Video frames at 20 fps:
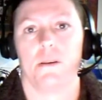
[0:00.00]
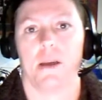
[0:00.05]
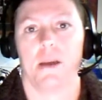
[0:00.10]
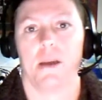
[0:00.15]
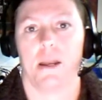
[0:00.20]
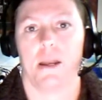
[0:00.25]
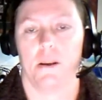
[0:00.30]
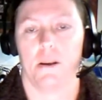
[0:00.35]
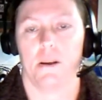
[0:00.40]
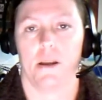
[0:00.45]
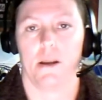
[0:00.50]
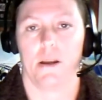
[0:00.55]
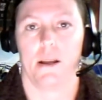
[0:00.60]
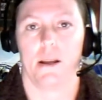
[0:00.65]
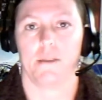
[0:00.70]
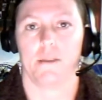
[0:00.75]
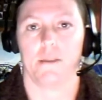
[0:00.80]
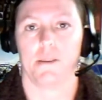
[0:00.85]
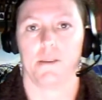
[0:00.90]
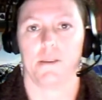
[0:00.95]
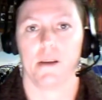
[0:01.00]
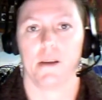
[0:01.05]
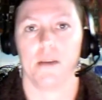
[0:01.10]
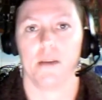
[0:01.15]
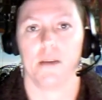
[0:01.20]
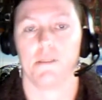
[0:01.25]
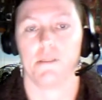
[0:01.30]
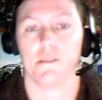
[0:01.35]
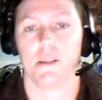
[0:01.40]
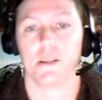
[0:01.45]
at night
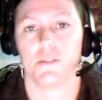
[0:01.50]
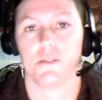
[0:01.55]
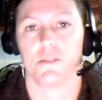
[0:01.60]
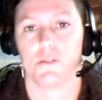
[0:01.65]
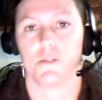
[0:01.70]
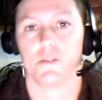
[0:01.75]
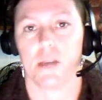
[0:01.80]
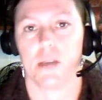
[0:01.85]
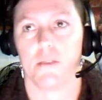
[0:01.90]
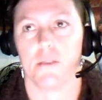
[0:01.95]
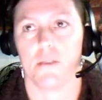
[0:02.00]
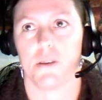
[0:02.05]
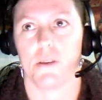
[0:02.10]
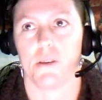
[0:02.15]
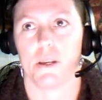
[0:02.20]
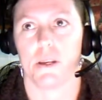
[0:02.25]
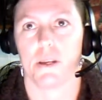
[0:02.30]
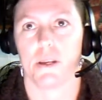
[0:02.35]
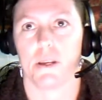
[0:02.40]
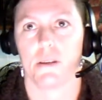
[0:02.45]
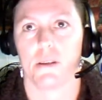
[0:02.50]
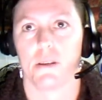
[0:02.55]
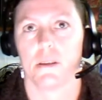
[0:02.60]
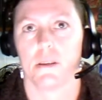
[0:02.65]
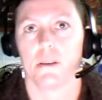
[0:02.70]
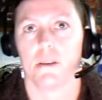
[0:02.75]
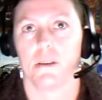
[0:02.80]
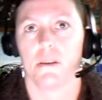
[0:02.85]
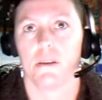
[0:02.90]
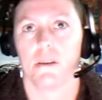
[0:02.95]
after his full day of work?
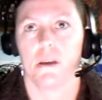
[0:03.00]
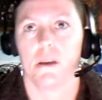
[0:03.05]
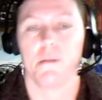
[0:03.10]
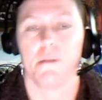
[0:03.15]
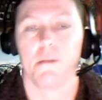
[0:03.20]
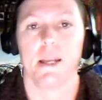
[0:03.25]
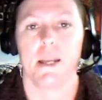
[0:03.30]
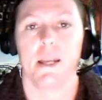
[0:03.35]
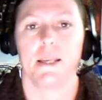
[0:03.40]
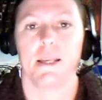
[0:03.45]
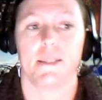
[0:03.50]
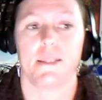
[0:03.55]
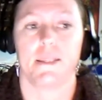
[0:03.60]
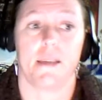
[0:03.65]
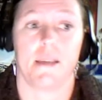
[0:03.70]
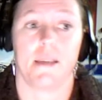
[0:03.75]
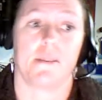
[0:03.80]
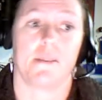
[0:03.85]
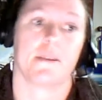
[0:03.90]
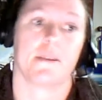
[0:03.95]
Amelia's 7.